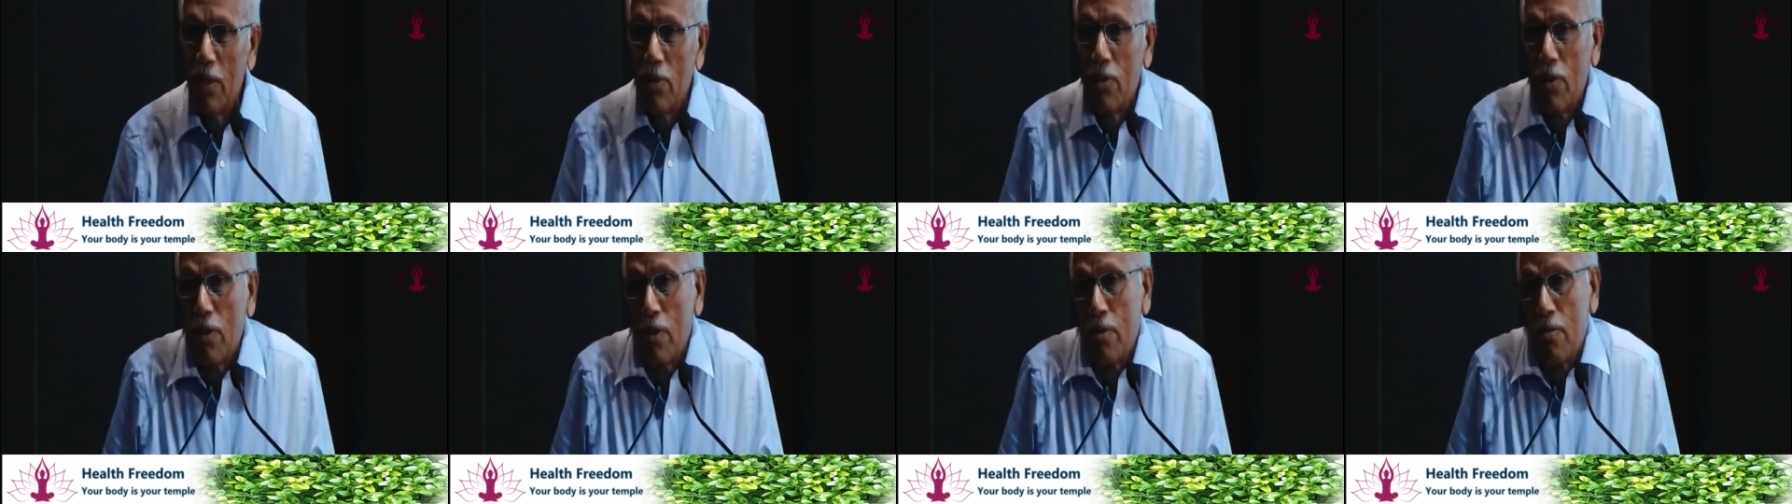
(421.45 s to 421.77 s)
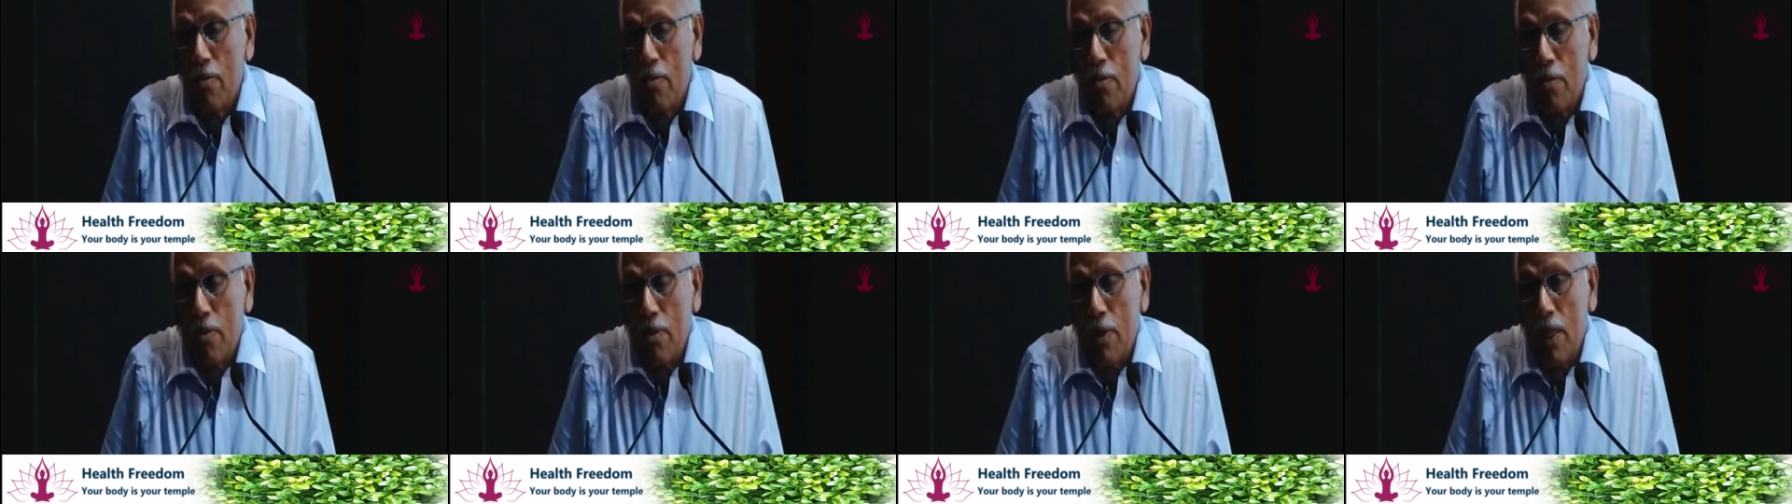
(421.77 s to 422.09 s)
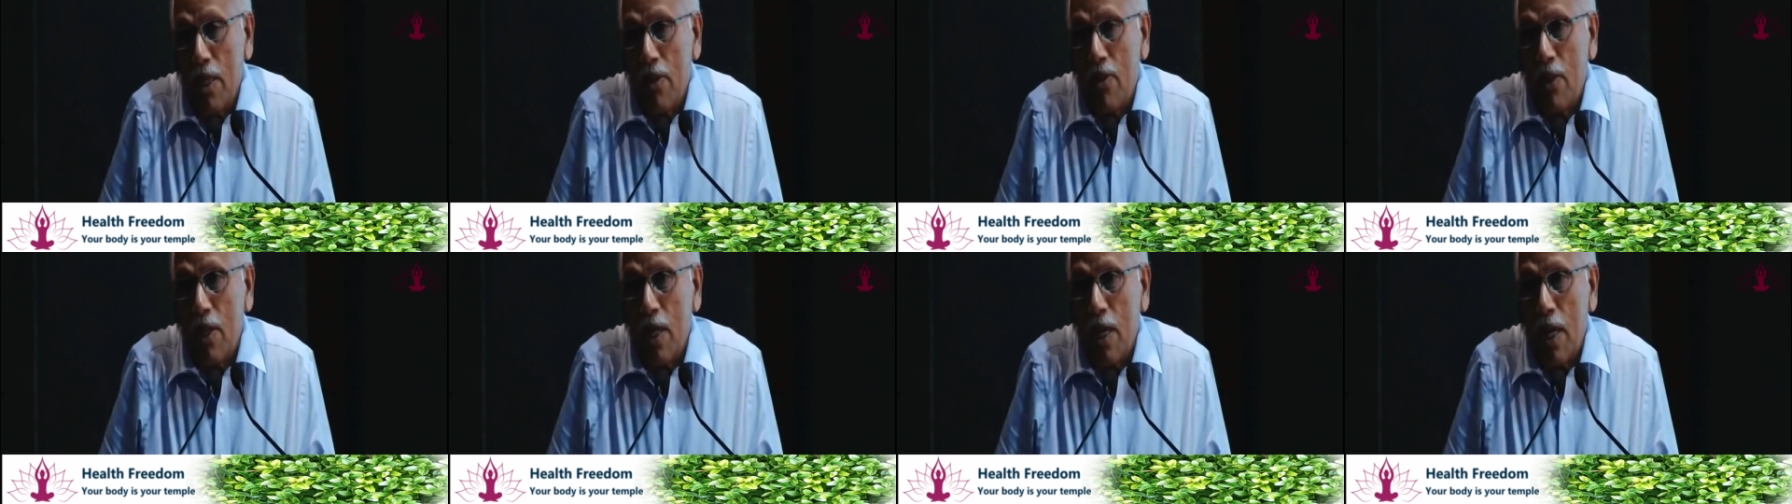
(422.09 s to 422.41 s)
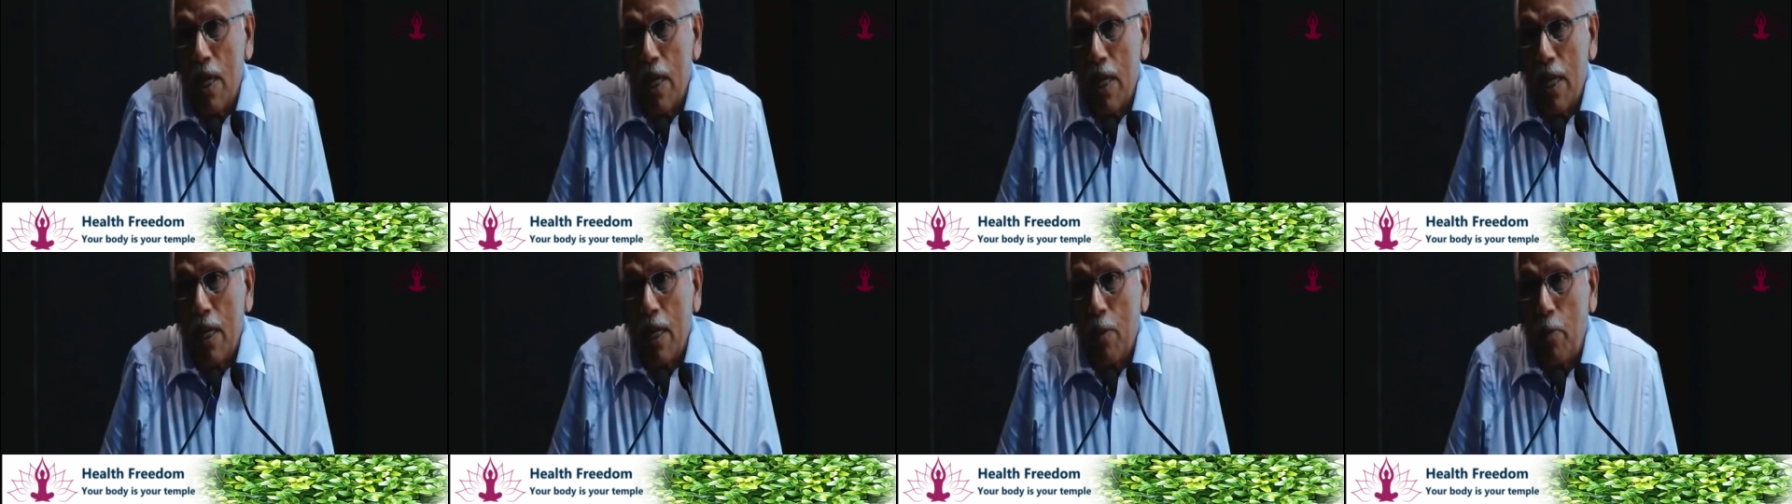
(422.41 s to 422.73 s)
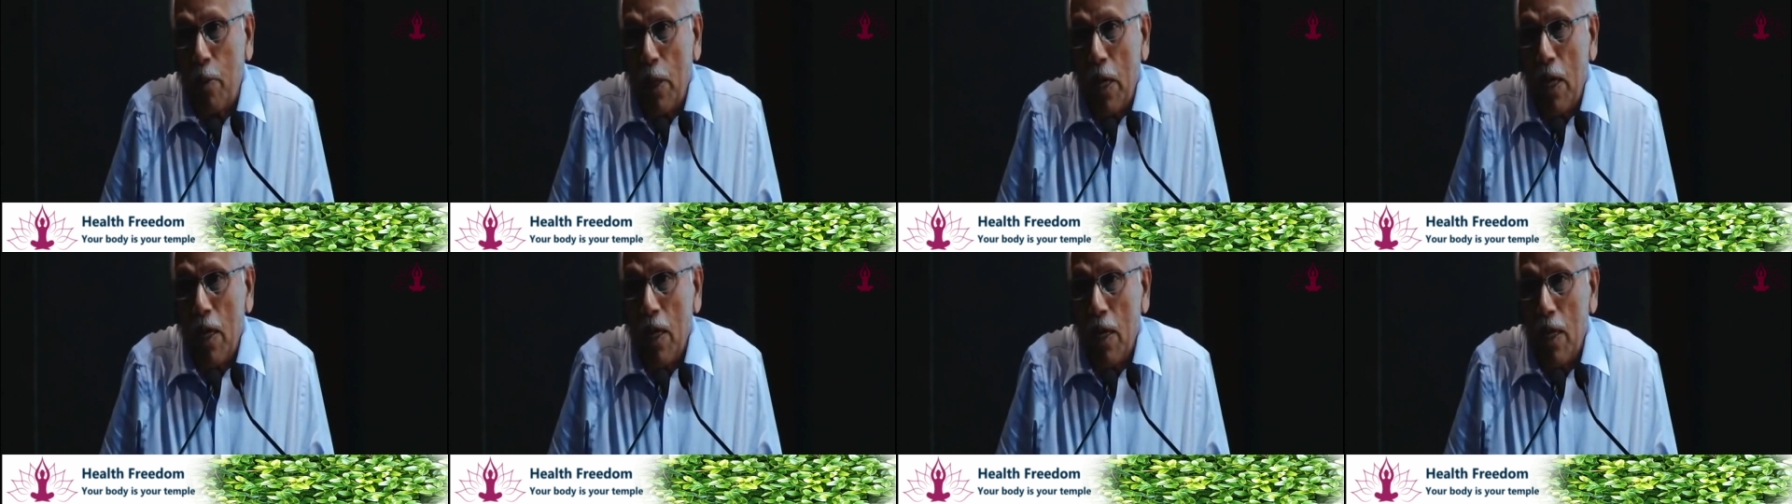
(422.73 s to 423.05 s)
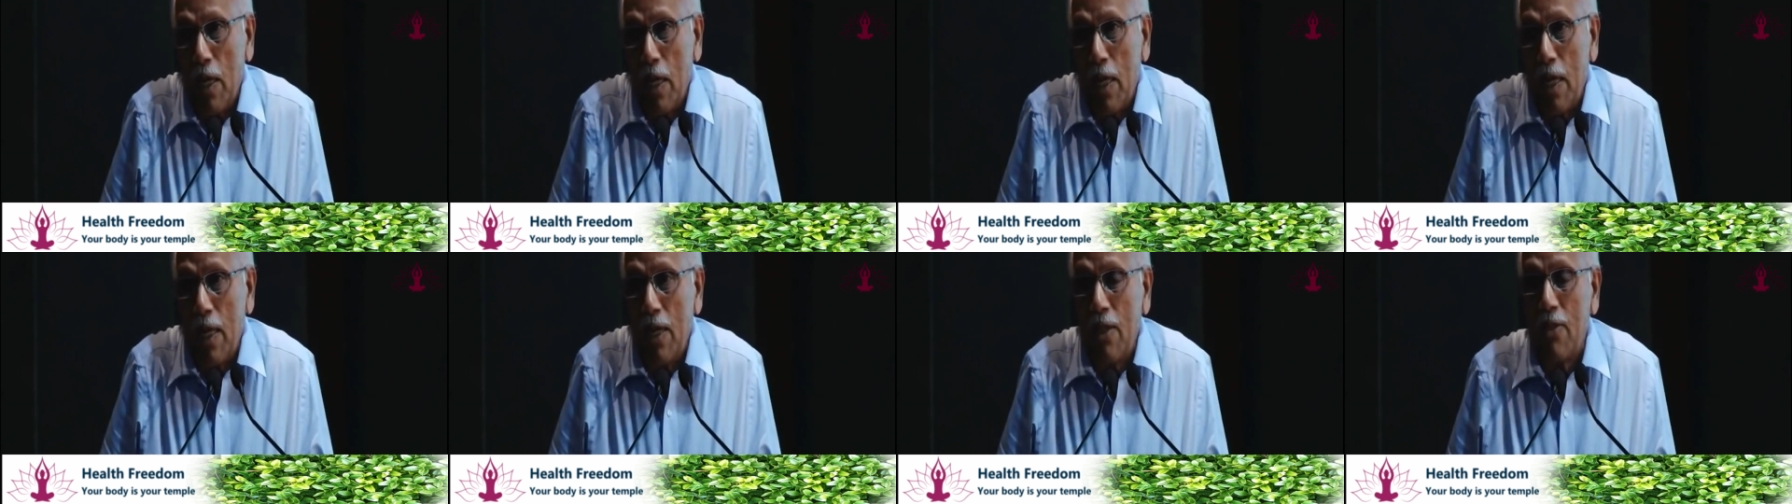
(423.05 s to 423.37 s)
So this garlic
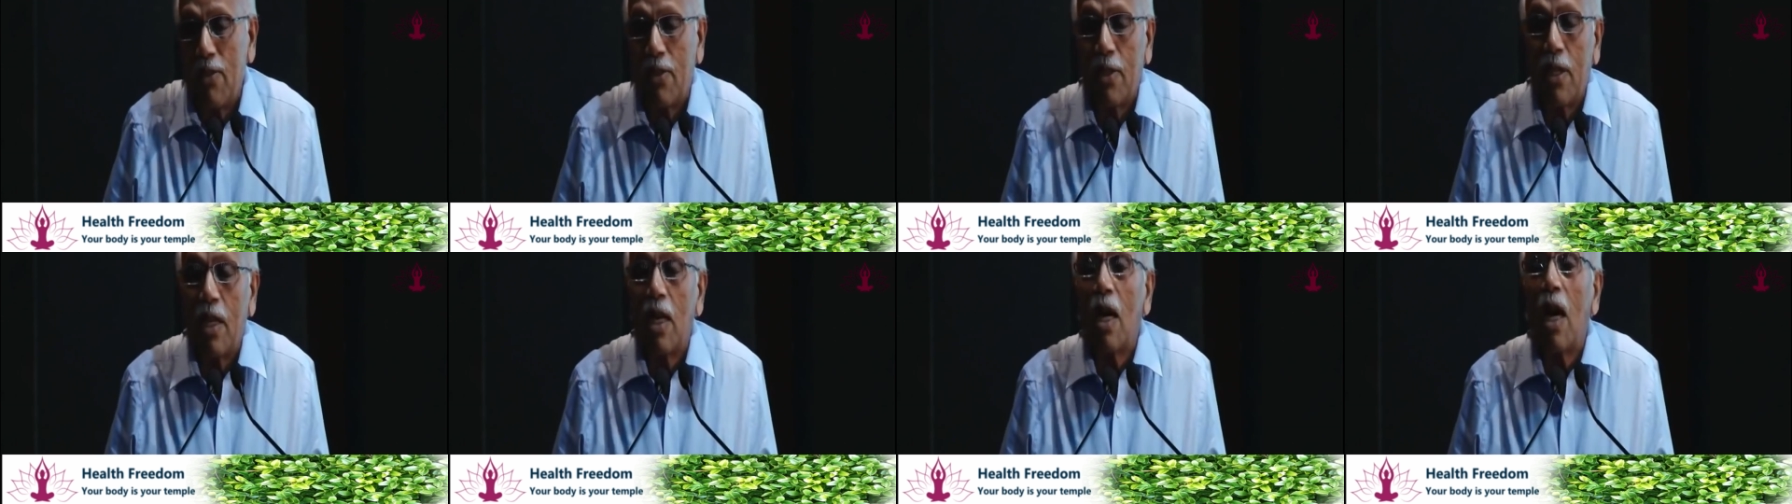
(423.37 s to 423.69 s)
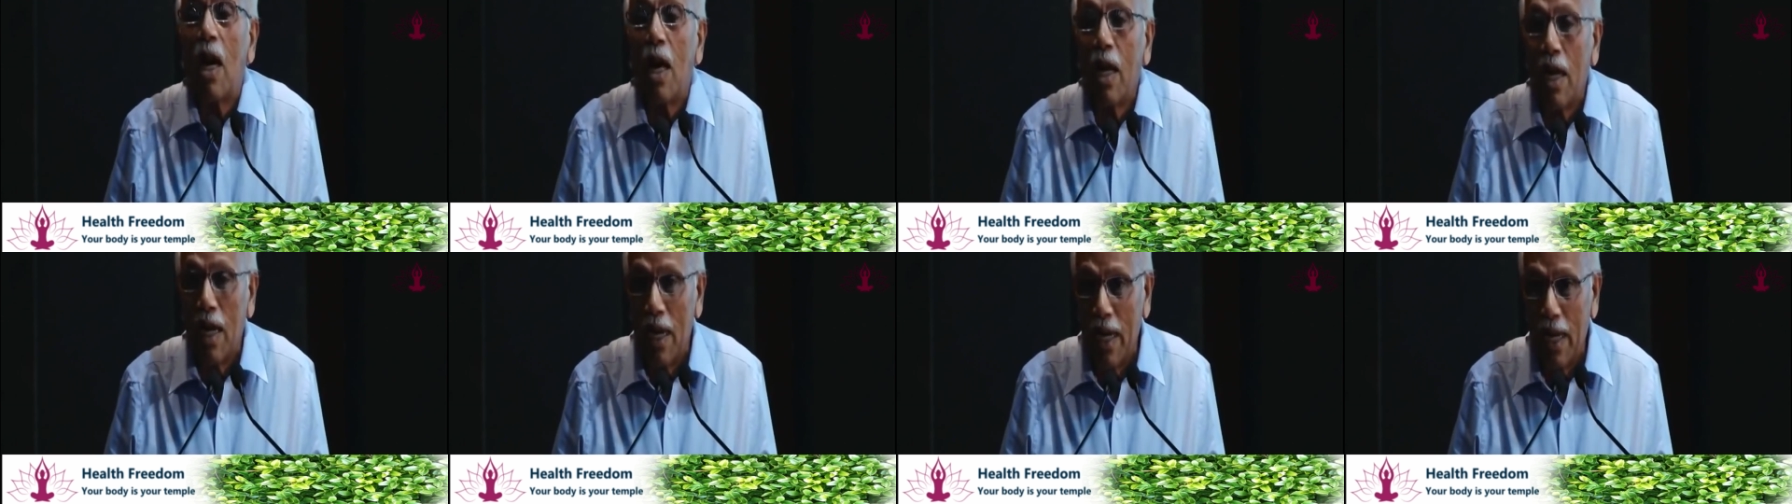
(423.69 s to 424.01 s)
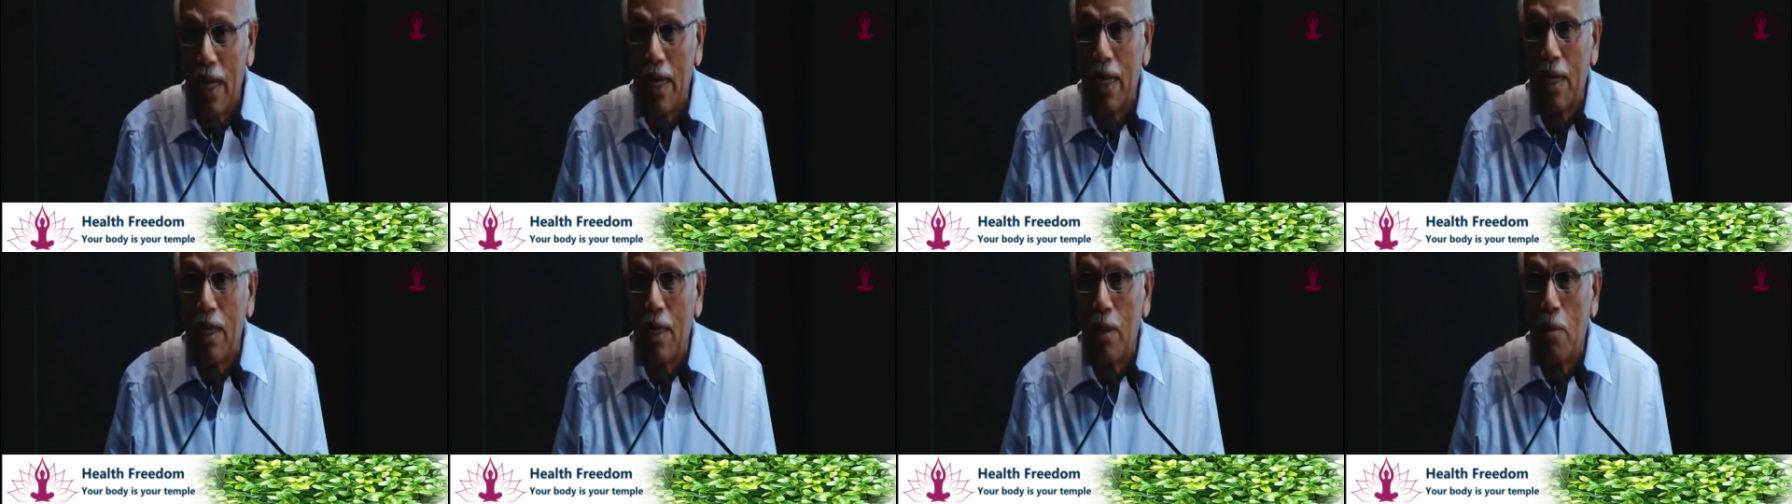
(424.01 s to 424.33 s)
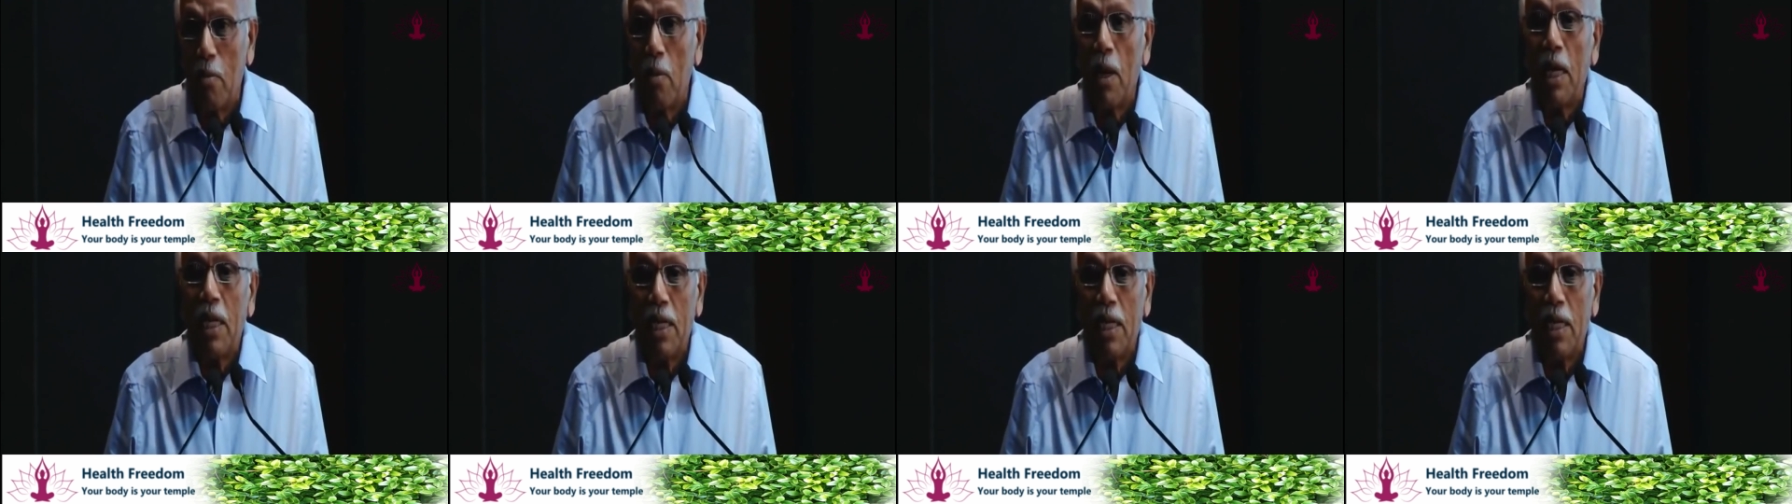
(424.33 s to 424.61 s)
pill is garlic